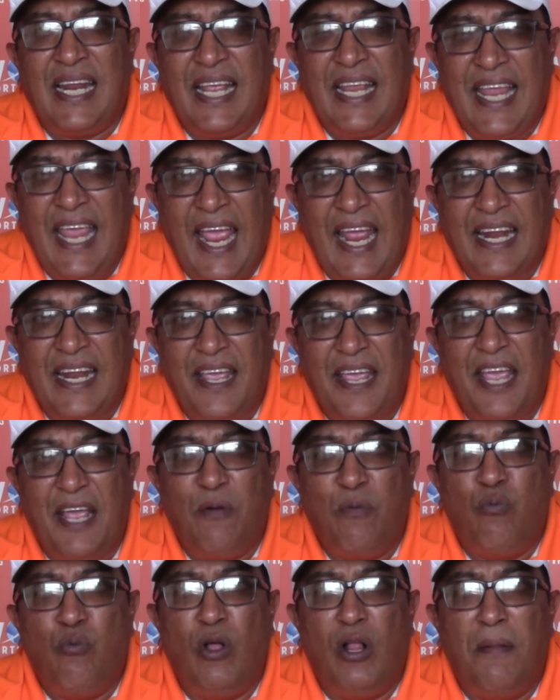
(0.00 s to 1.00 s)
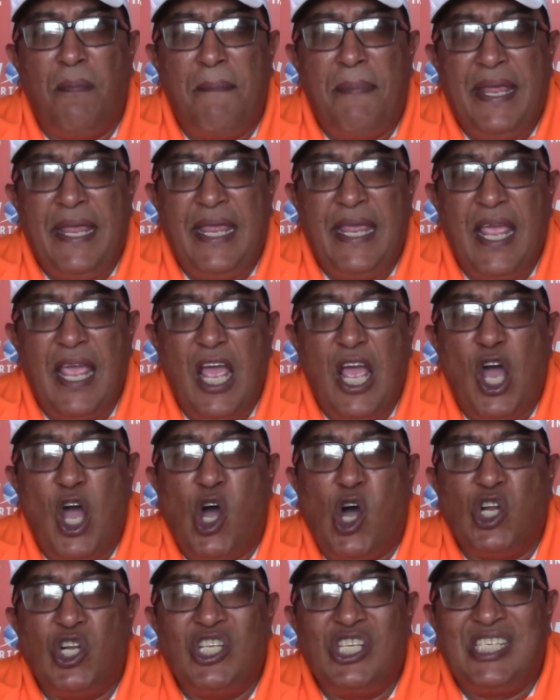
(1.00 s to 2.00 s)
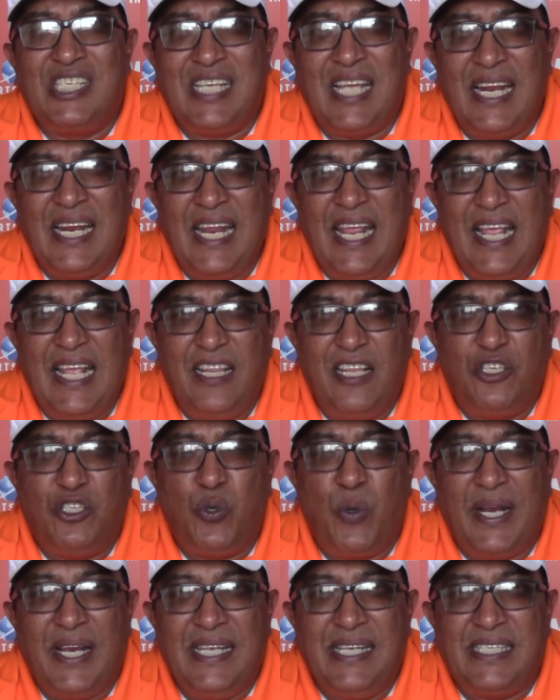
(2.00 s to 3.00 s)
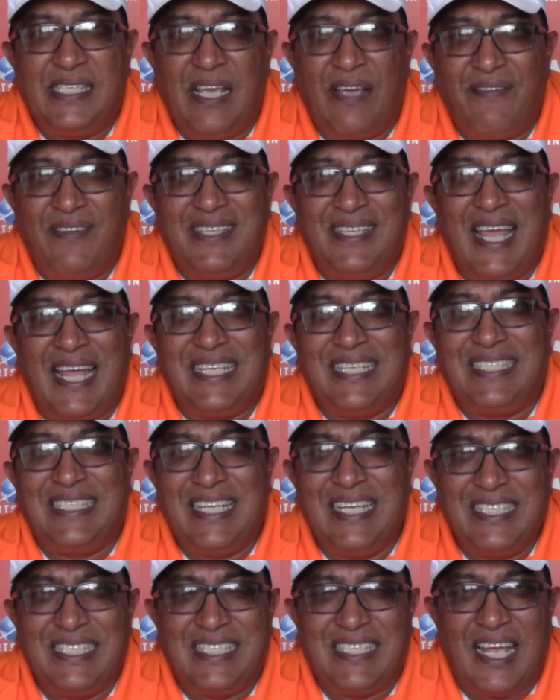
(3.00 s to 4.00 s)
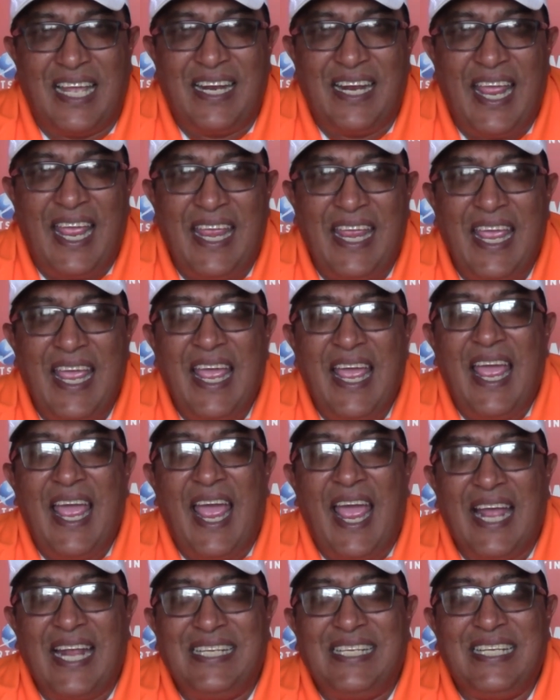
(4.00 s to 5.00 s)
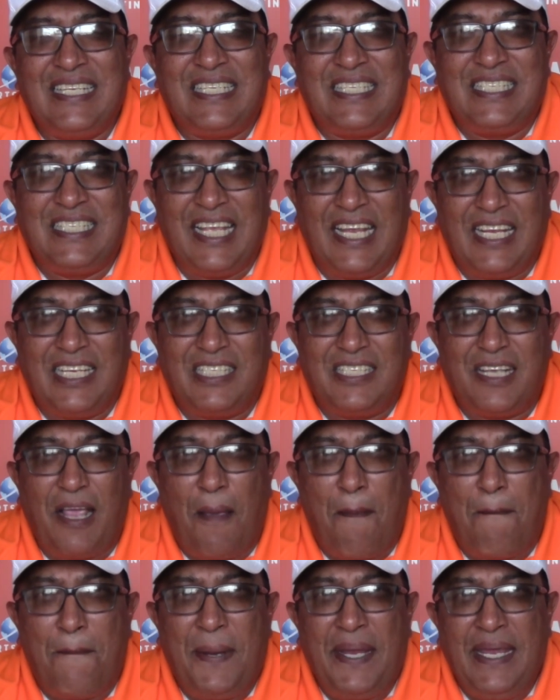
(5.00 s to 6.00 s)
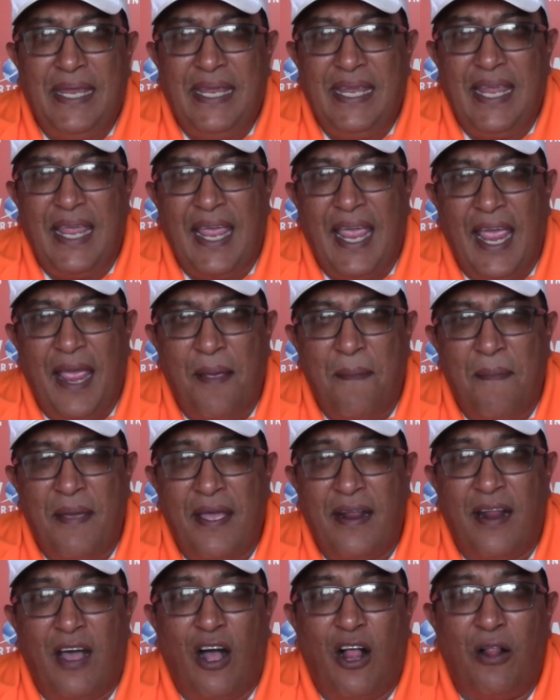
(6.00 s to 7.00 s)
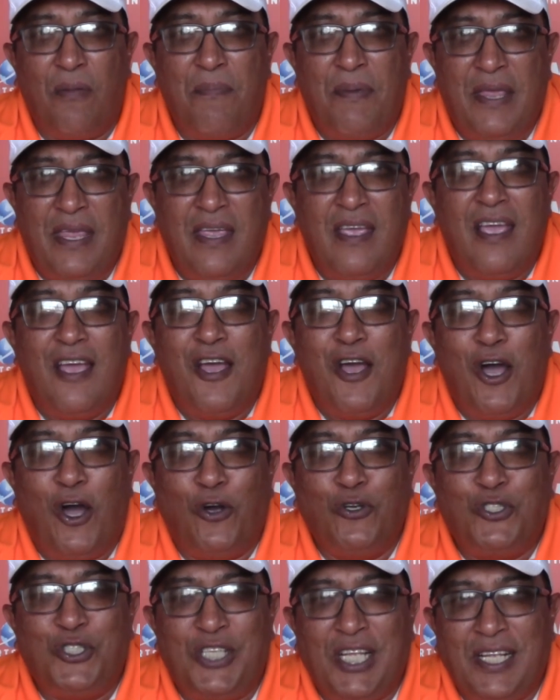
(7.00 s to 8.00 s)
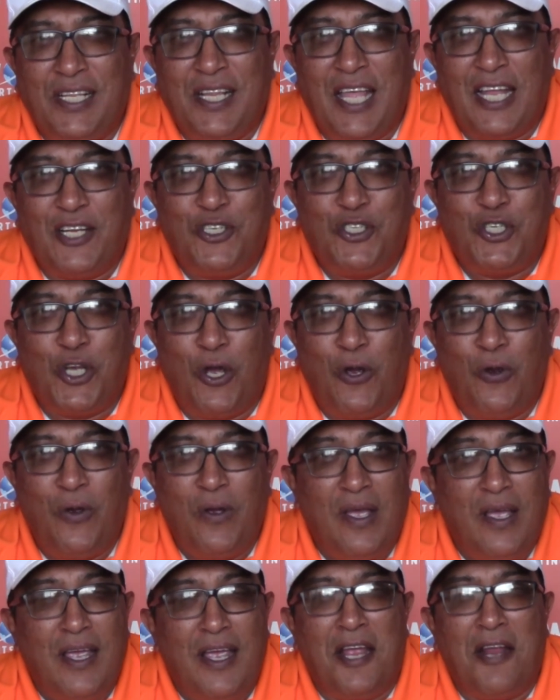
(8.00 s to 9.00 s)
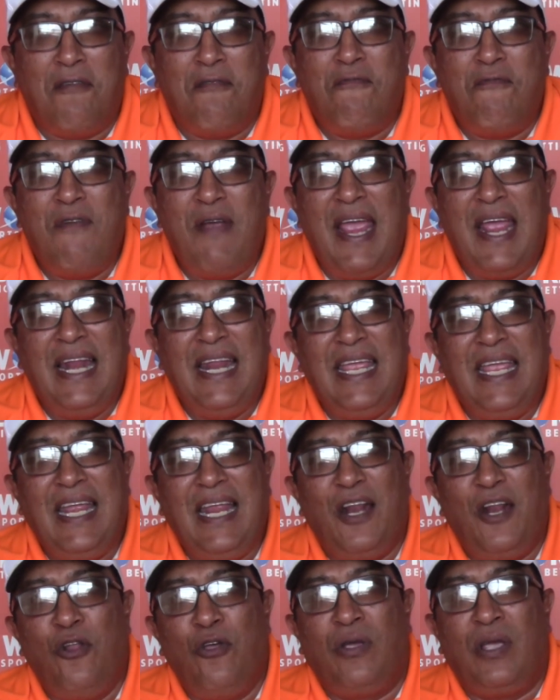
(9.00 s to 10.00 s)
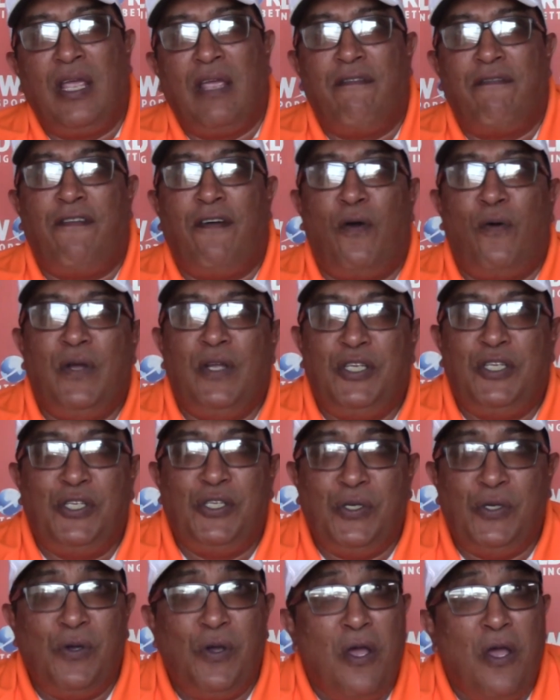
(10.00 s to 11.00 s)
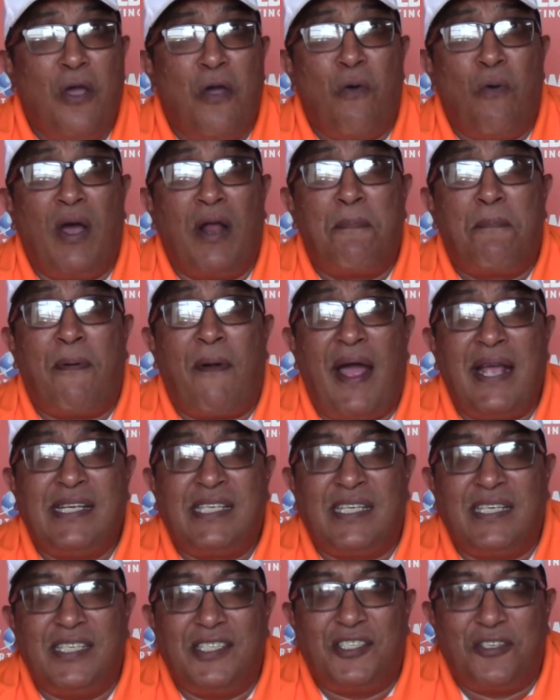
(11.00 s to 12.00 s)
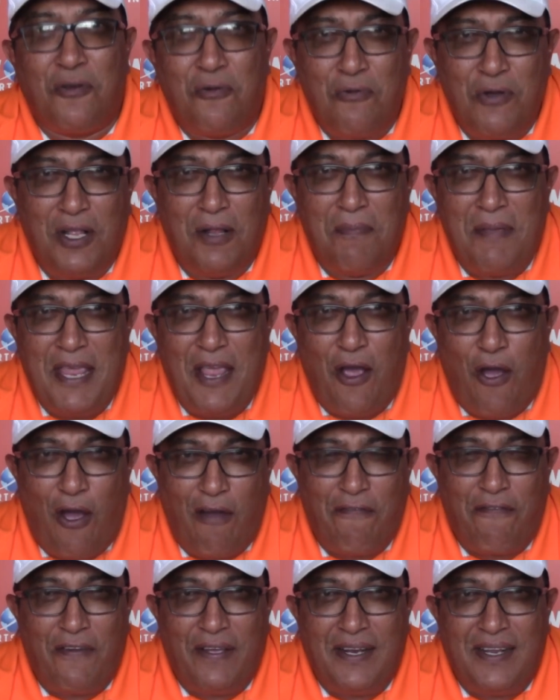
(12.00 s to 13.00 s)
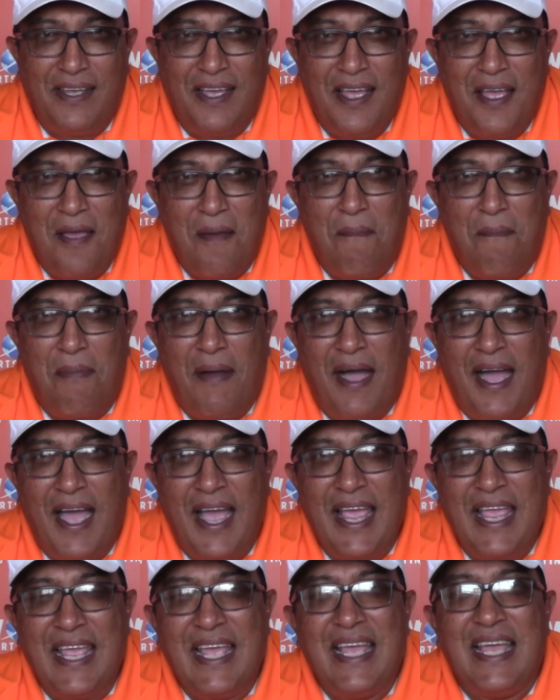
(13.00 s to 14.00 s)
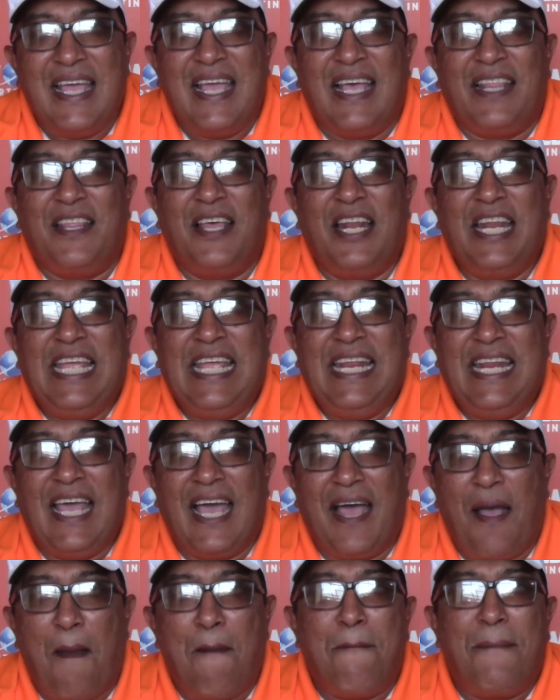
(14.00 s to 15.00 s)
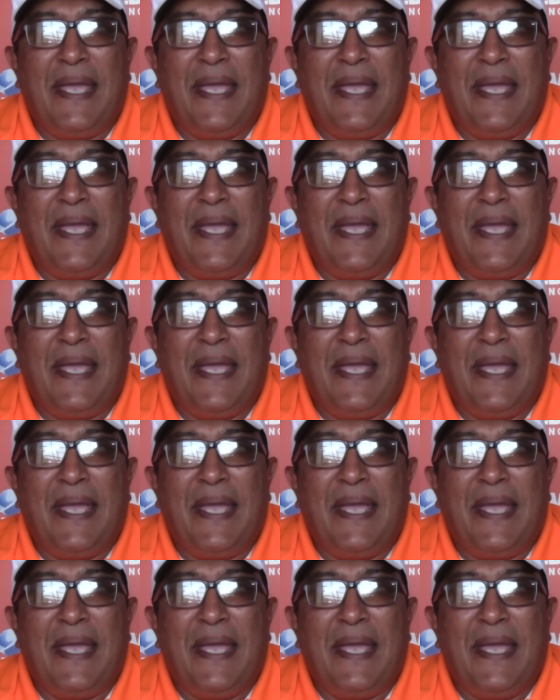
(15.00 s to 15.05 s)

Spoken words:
And again, it will be on Sunday the 27th, that's this Sunday at 6 p.m. and I'll be hosting that show and really looking forward to what prices will be offered by the leader.